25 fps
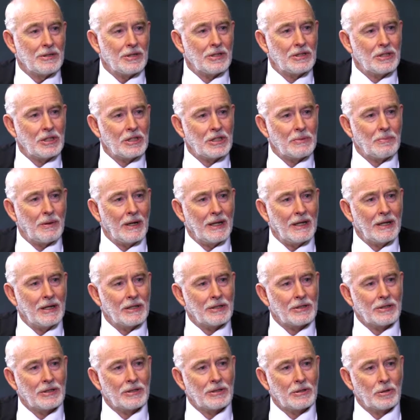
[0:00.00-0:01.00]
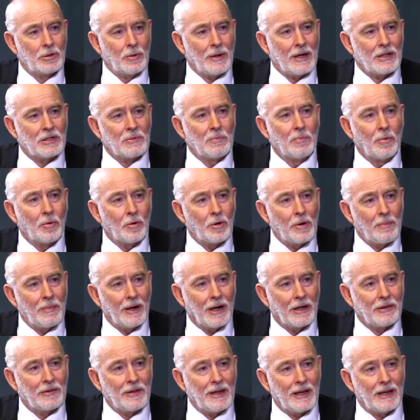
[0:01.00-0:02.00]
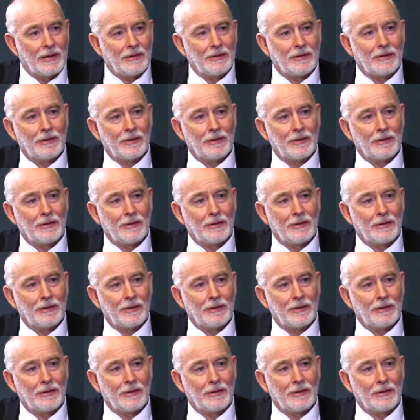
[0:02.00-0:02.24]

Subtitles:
Just explain to us more about that.